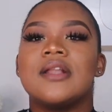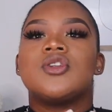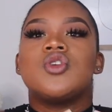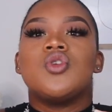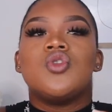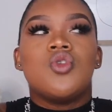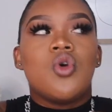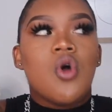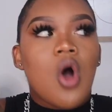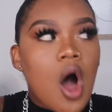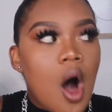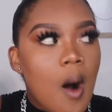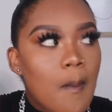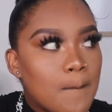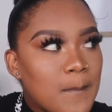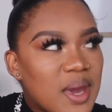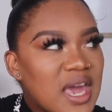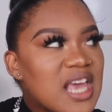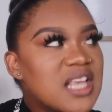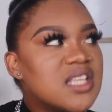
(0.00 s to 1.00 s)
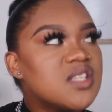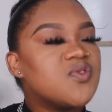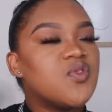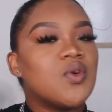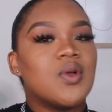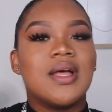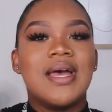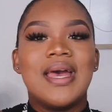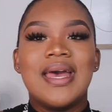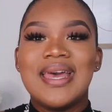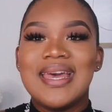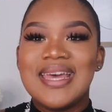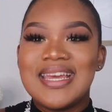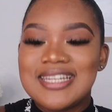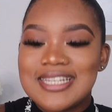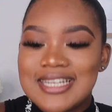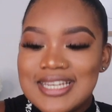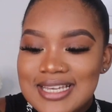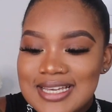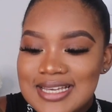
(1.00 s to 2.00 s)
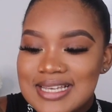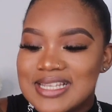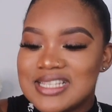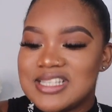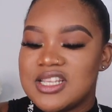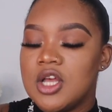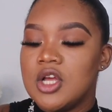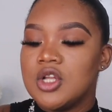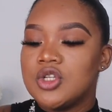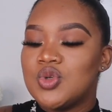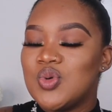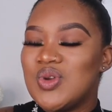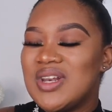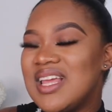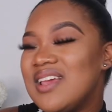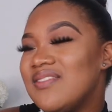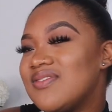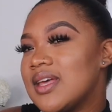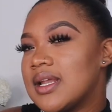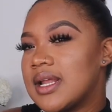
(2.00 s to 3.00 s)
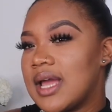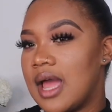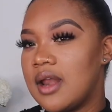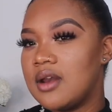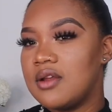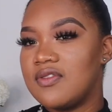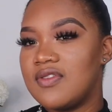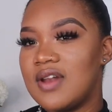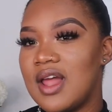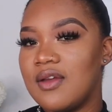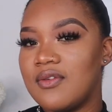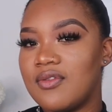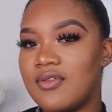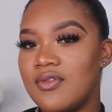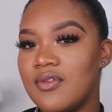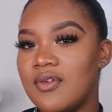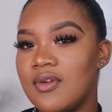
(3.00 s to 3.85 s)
Do you know how peaceful it is to lead that kind of life?